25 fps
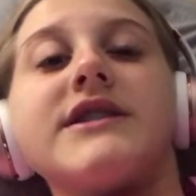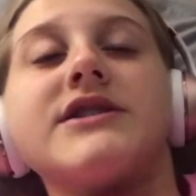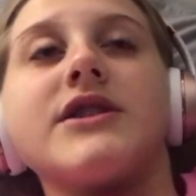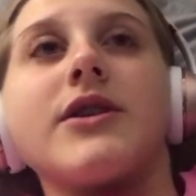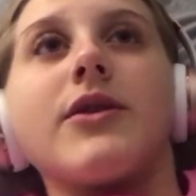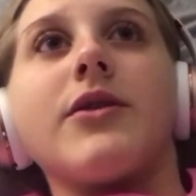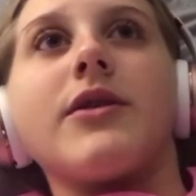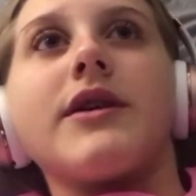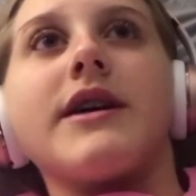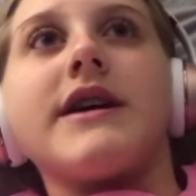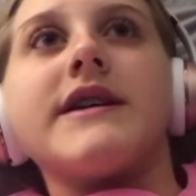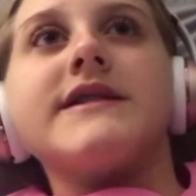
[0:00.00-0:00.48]

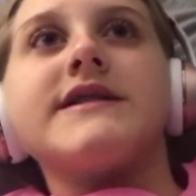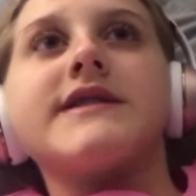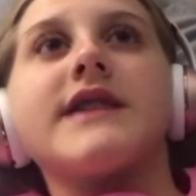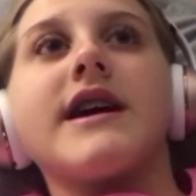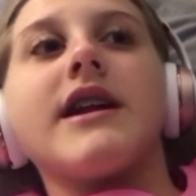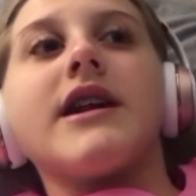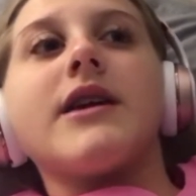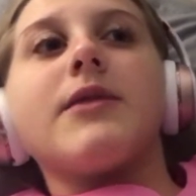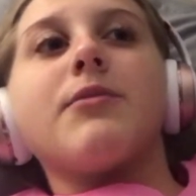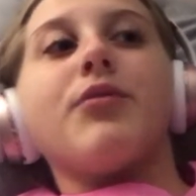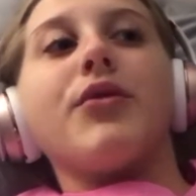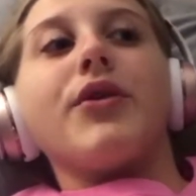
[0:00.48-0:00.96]
so it's
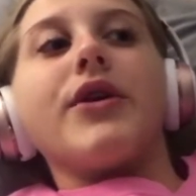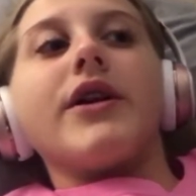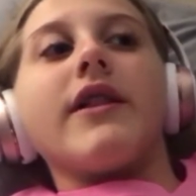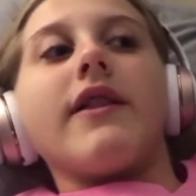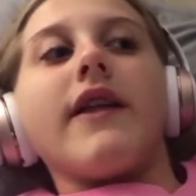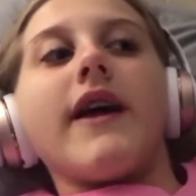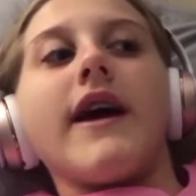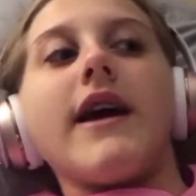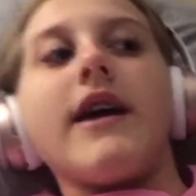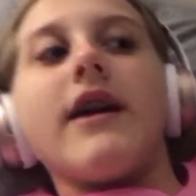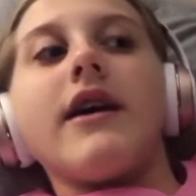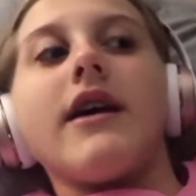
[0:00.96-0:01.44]
getting pretty
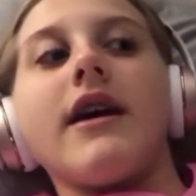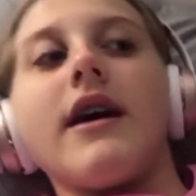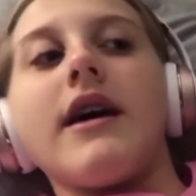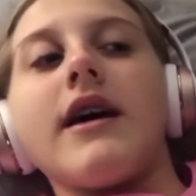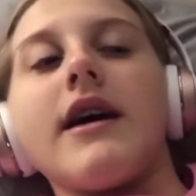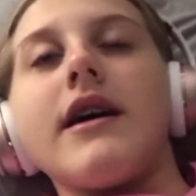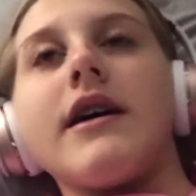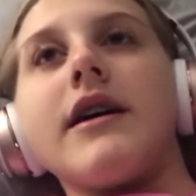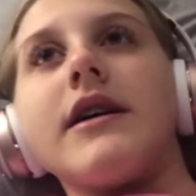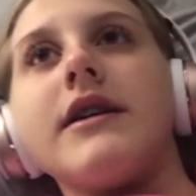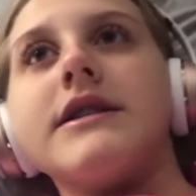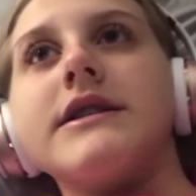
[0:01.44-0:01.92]
late,
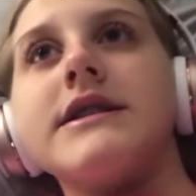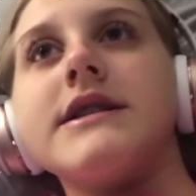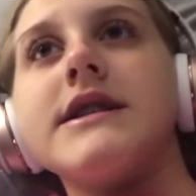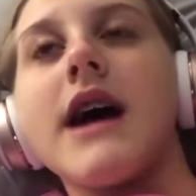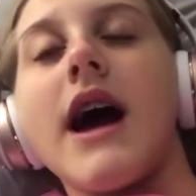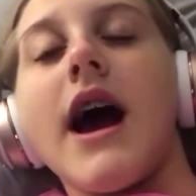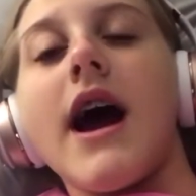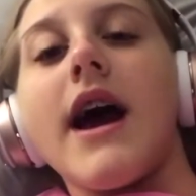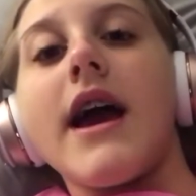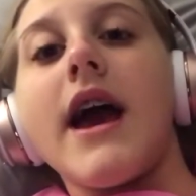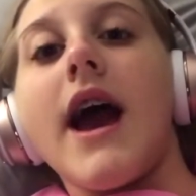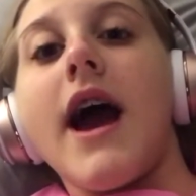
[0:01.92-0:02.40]
and
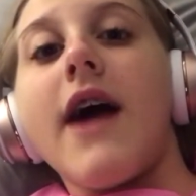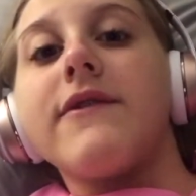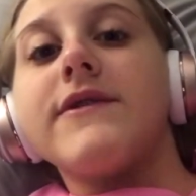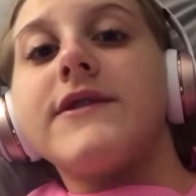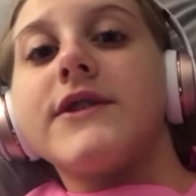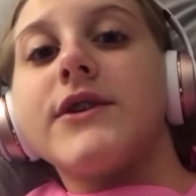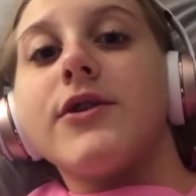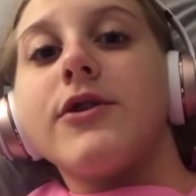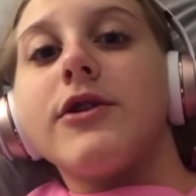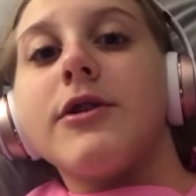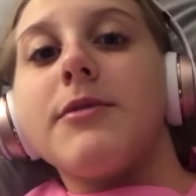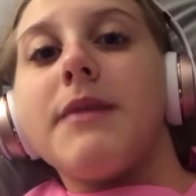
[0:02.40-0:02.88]
I have
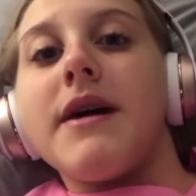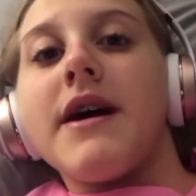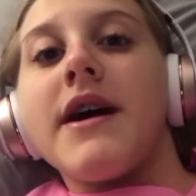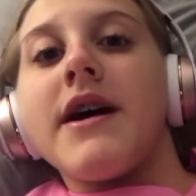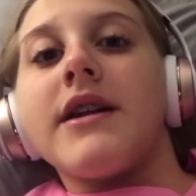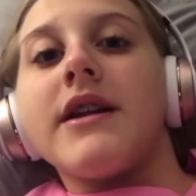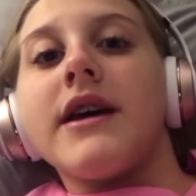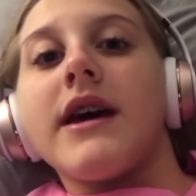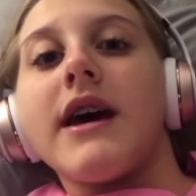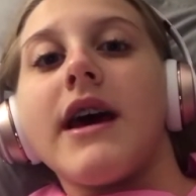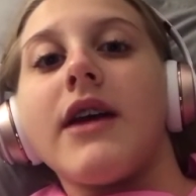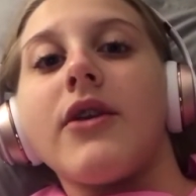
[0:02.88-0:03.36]
to go to
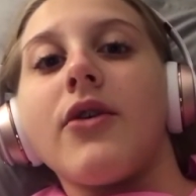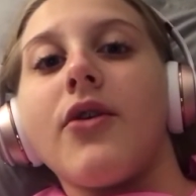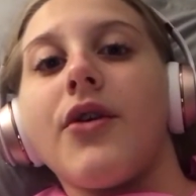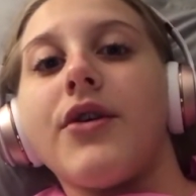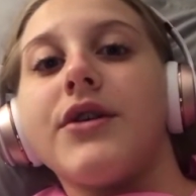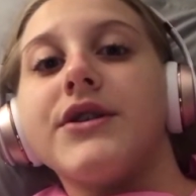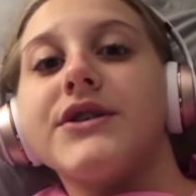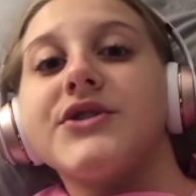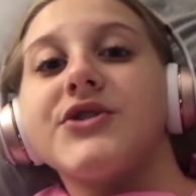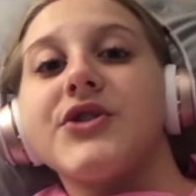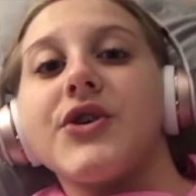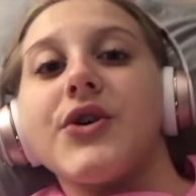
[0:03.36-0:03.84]
bed, and
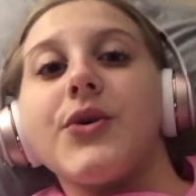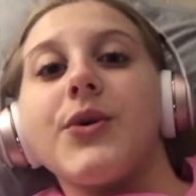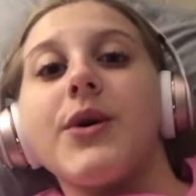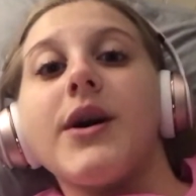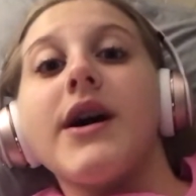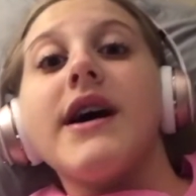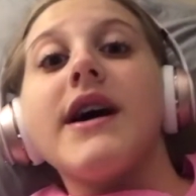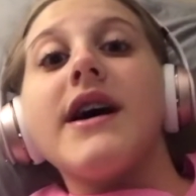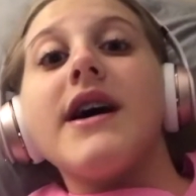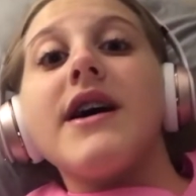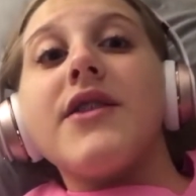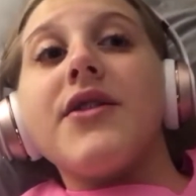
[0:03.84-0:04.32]
also,
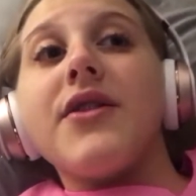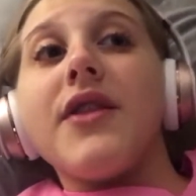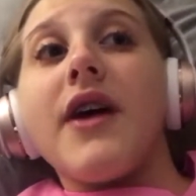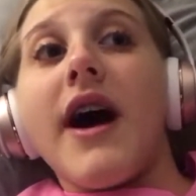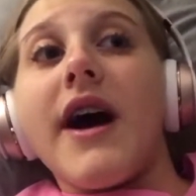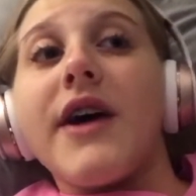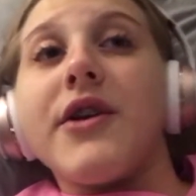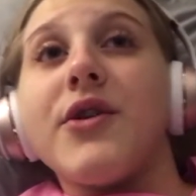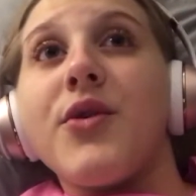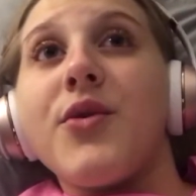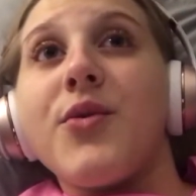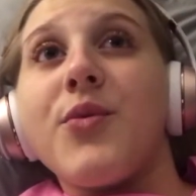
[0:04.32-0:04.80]

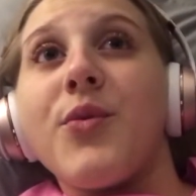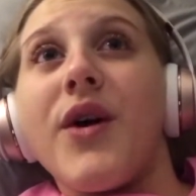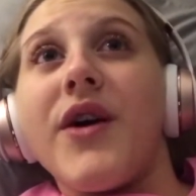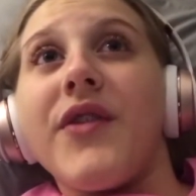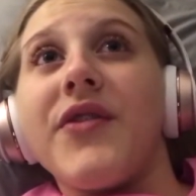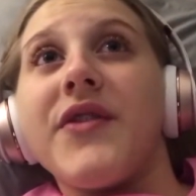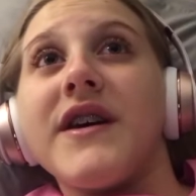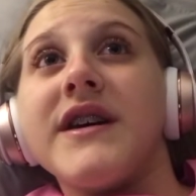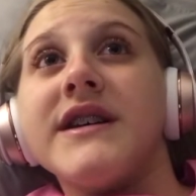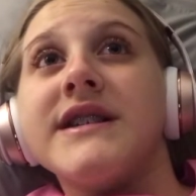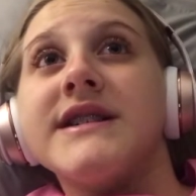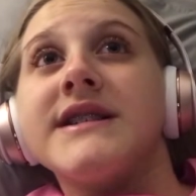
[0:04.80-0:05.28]
I don't
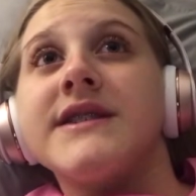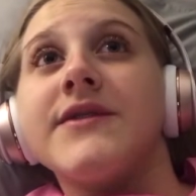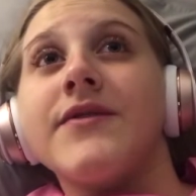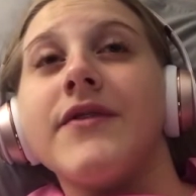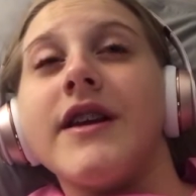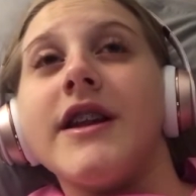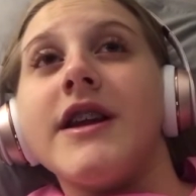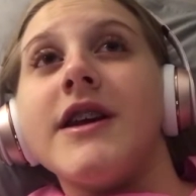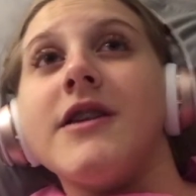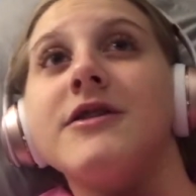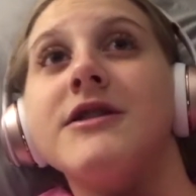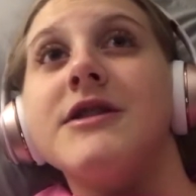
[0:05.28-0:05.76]
want this
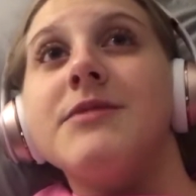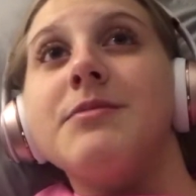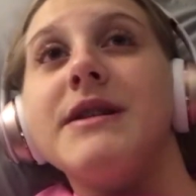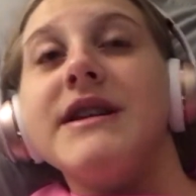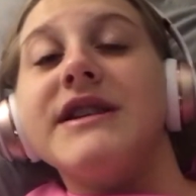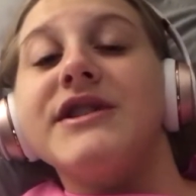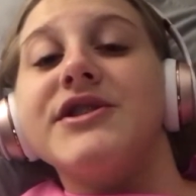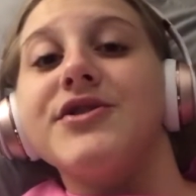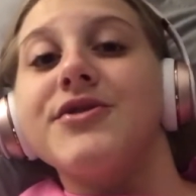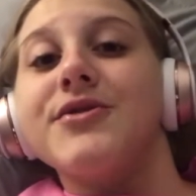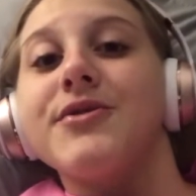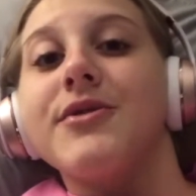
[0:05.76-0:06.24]
video to be
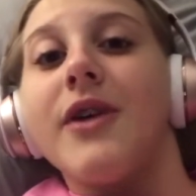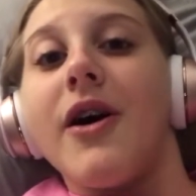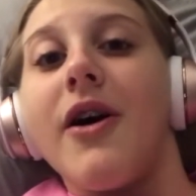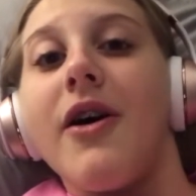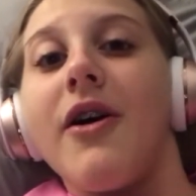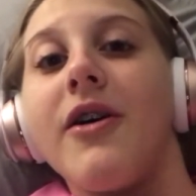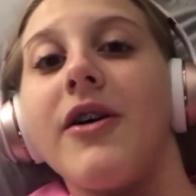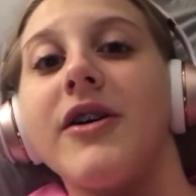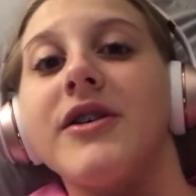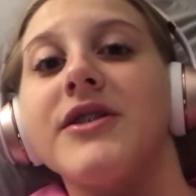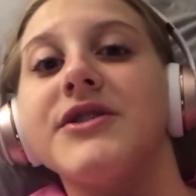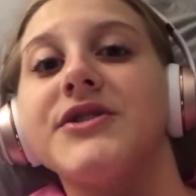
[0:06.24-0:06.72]
too
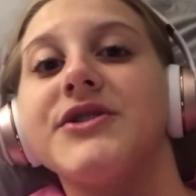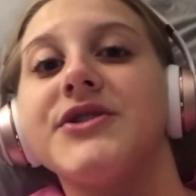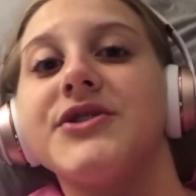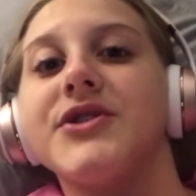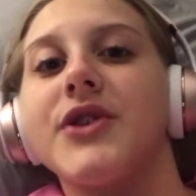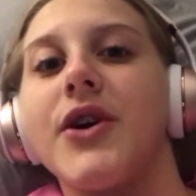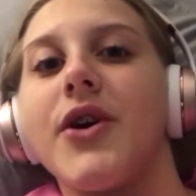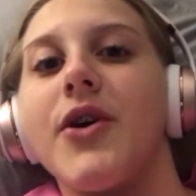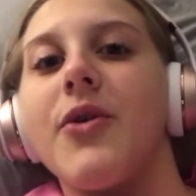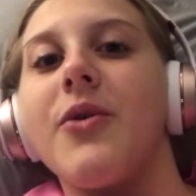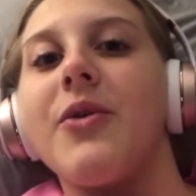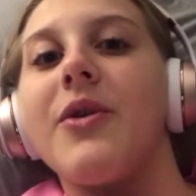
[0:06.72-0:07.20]
long,
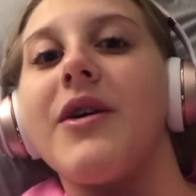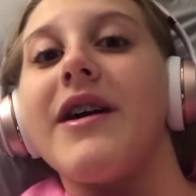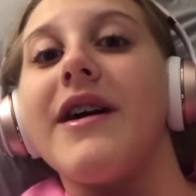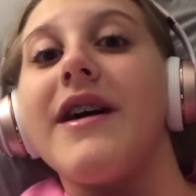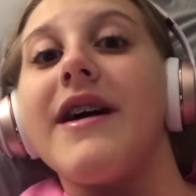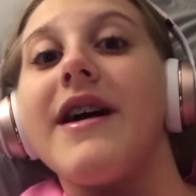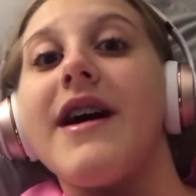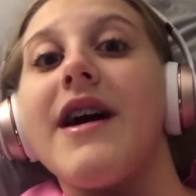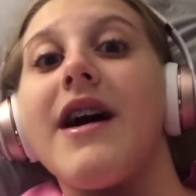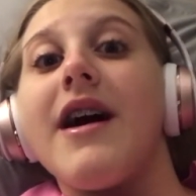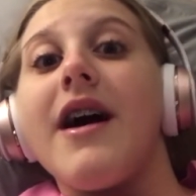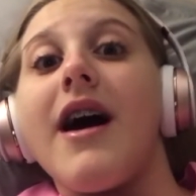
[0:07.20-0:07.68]
so
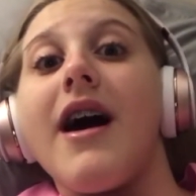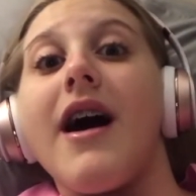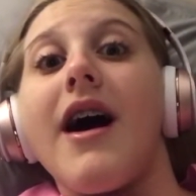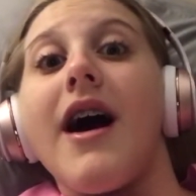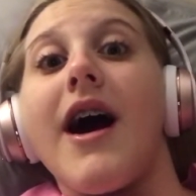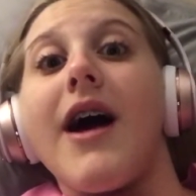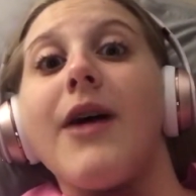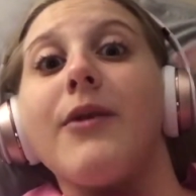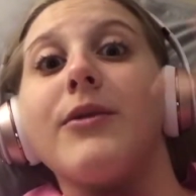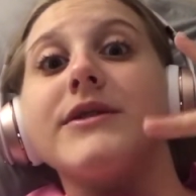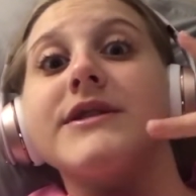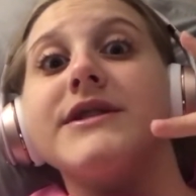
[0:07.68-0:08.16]

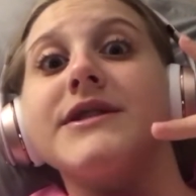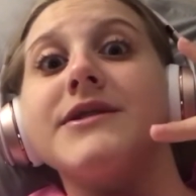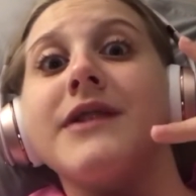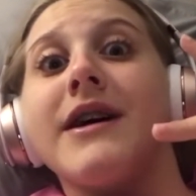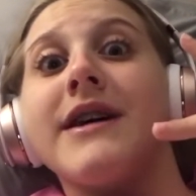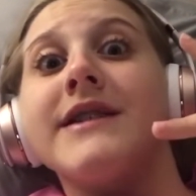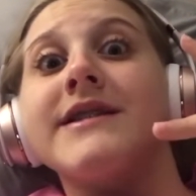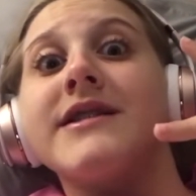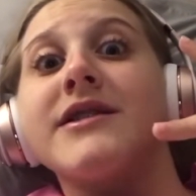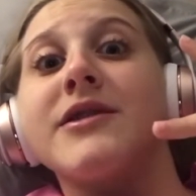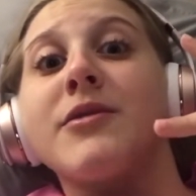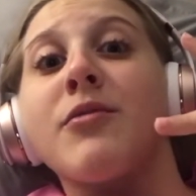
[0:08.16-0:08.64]
I will see you
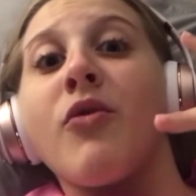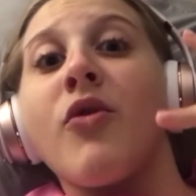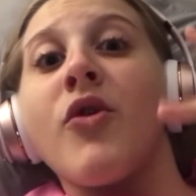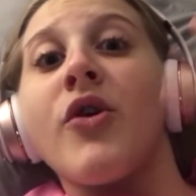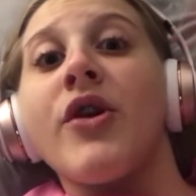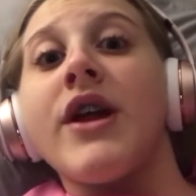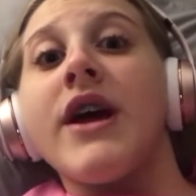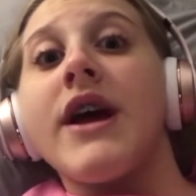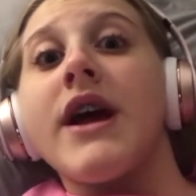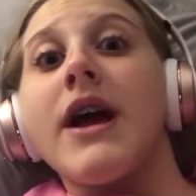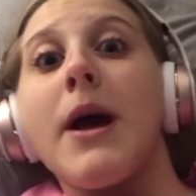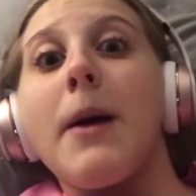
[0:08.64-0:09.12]
guys in the
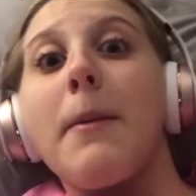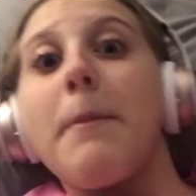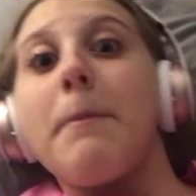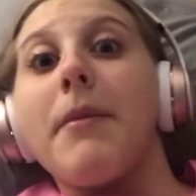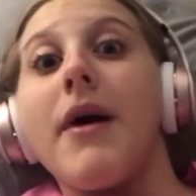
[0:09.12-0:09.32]
morning.